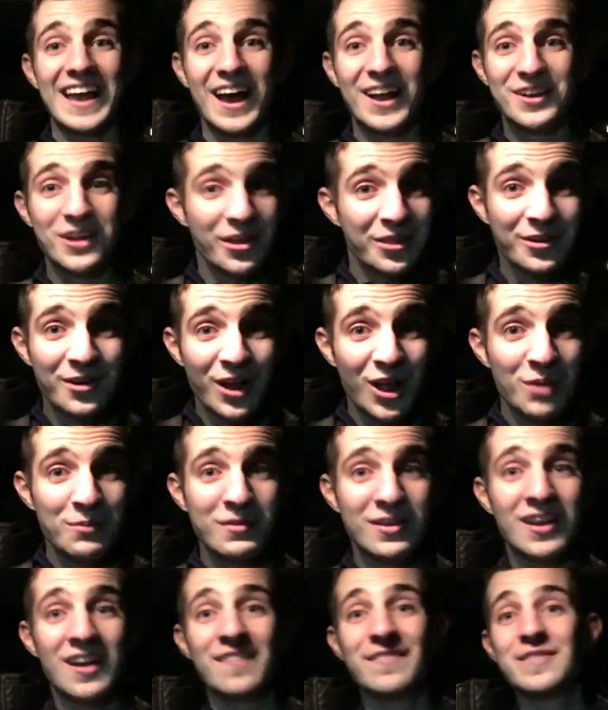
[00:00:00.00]
Another
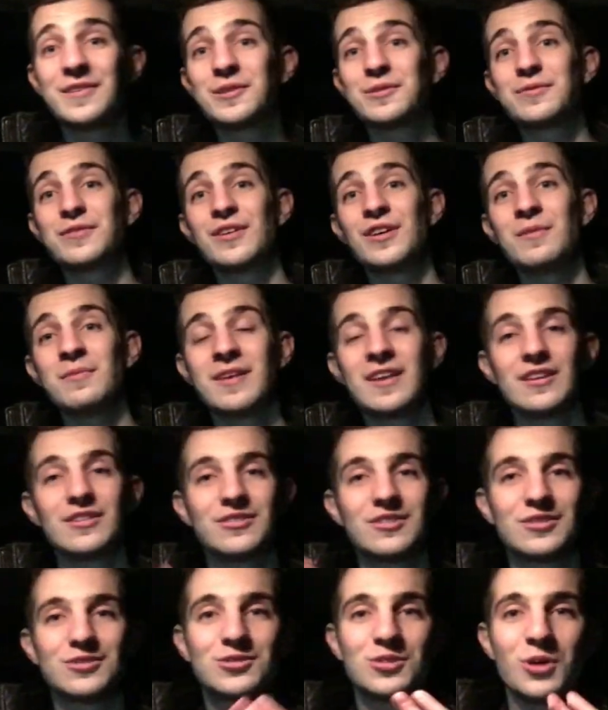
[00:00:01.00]
element of this film that
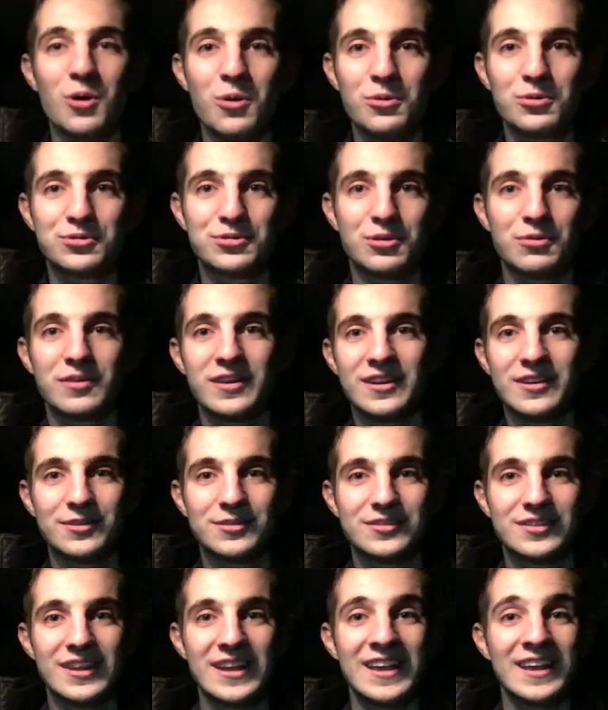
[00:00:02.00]
is just so surreal
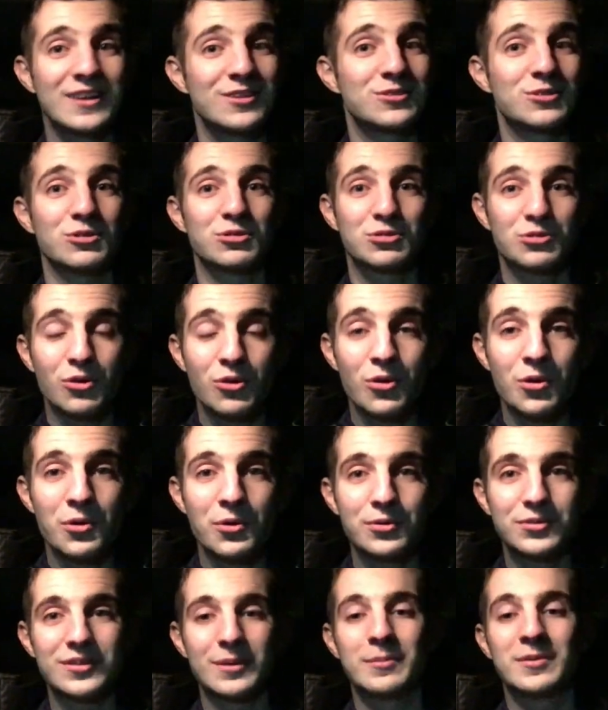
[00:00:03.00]
seeing is the
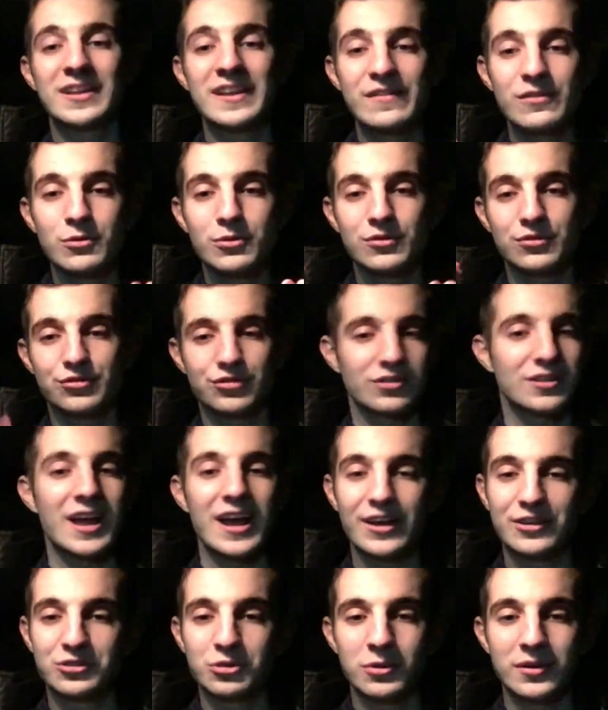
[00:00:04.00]
Skrulls. I believe it was
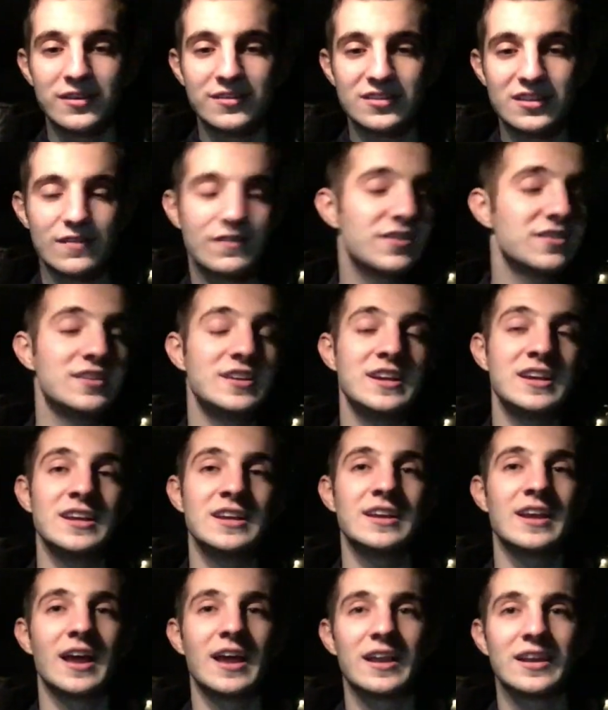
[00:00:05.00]
July
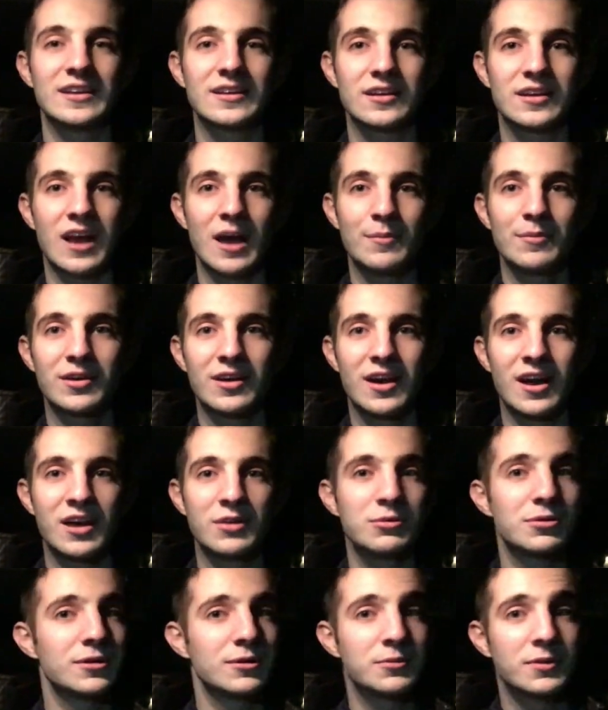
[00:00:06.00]
2017 at
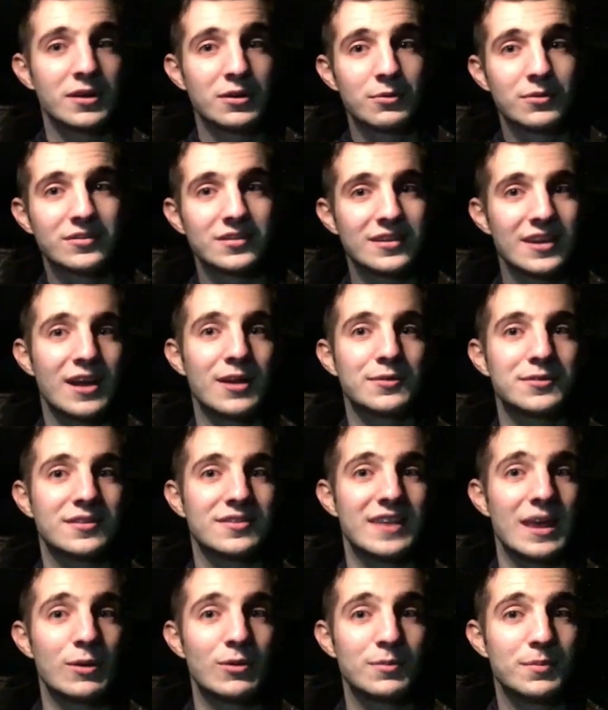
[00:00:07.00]
Comic-Con when it was announced
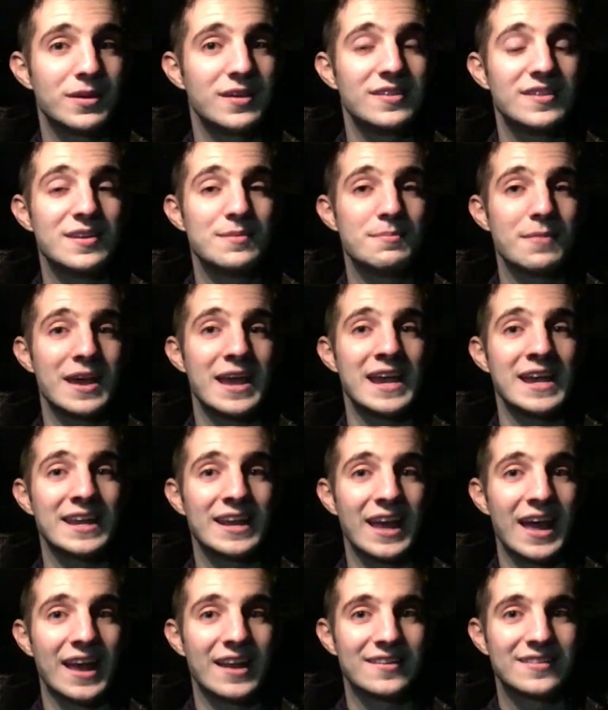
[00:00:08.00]
that they would be the
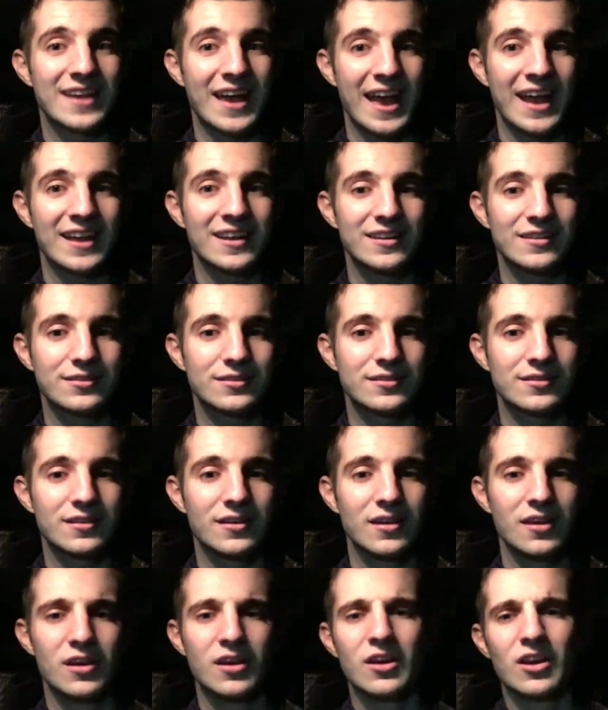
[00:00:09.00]
main
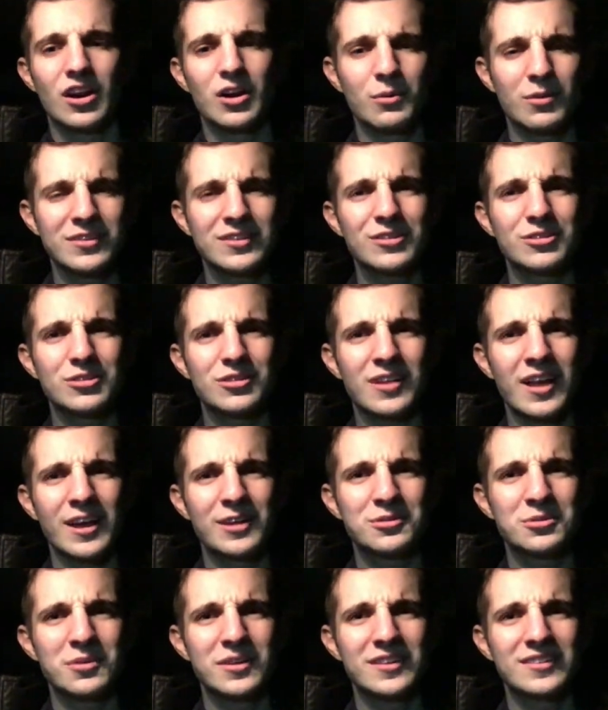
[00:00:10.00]
antagonist. Or was it
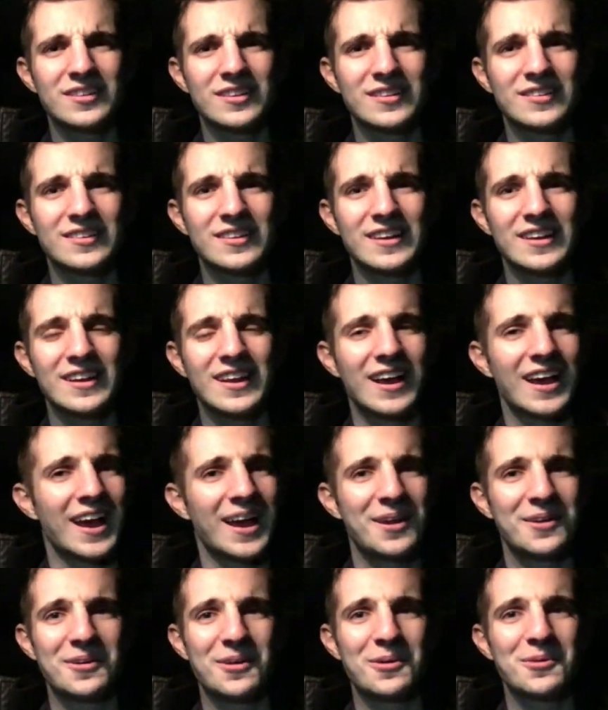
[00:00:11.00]
July 2016?
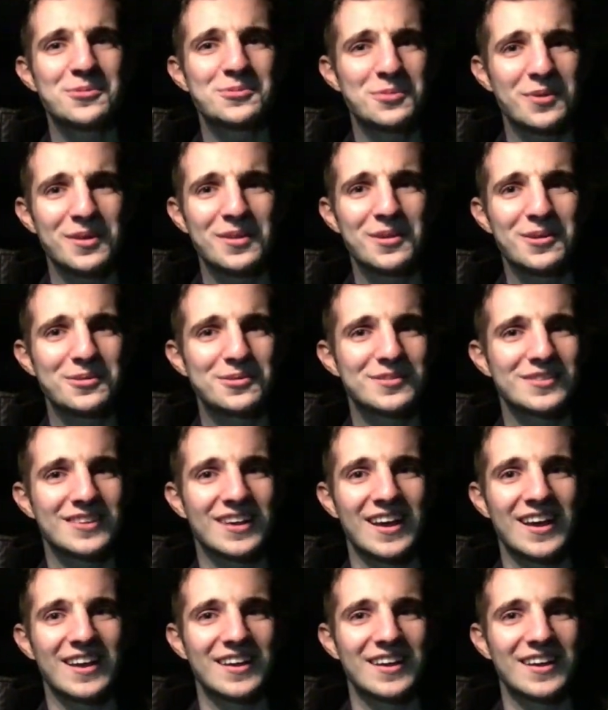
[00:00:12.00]
I don't know. It was one of those,